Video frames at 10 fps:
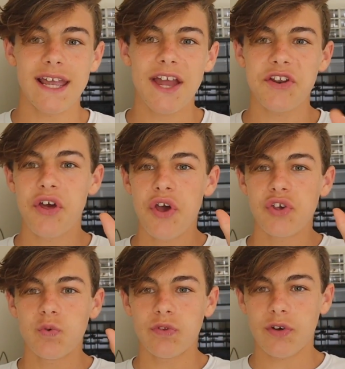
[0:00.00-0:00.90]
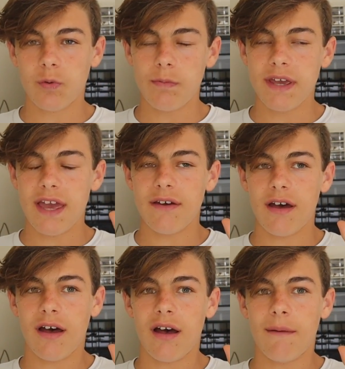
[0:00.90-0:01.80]
And there will be
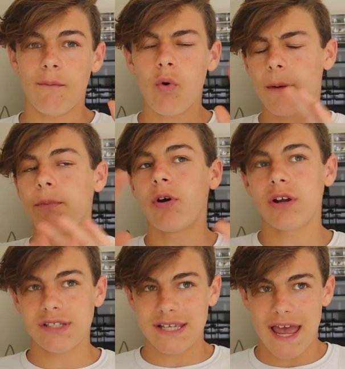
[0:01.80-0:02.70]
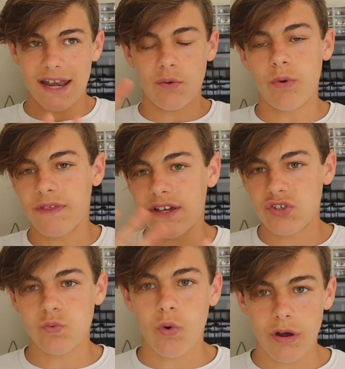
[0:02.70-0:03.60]
more perks added with
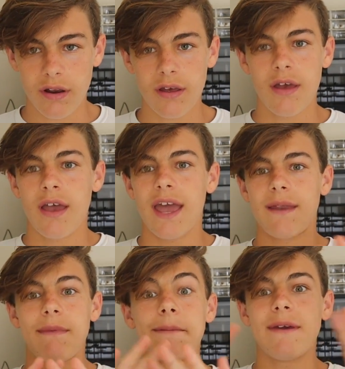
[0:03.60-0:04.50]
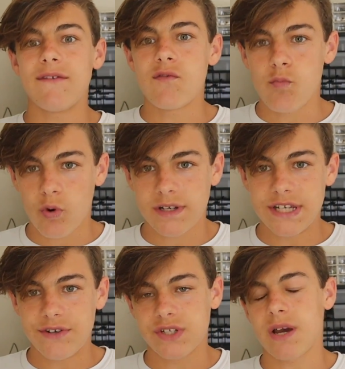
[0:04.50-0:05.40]
each one, and maybe even more
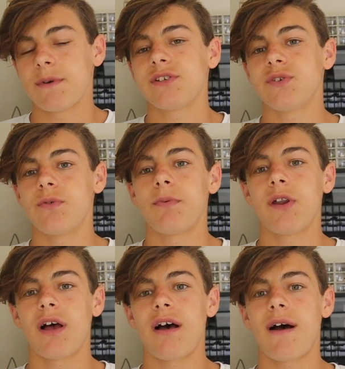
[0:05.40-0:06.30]
tiers coming soon. But